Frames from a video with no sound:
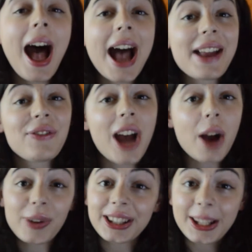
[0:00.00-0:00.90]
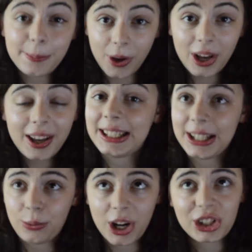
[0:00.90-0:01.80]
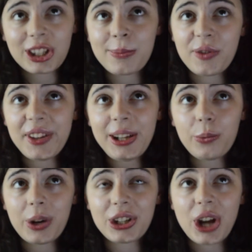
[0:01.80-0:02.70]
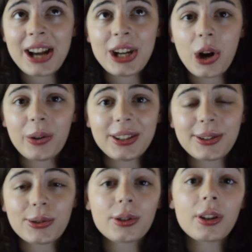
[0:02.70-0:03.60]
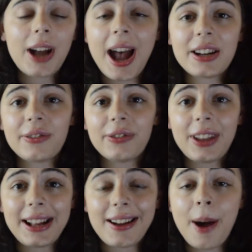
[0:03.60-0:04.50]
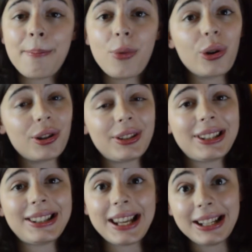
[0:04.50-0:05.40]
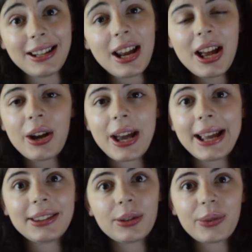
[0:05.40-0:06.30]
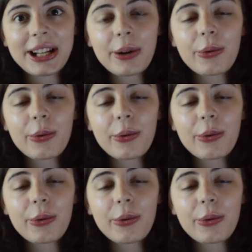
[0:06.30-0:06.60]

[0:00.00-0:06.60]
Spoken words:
I have not read this book, did watch the movie, which I know is kind of like a mortal sin in the reading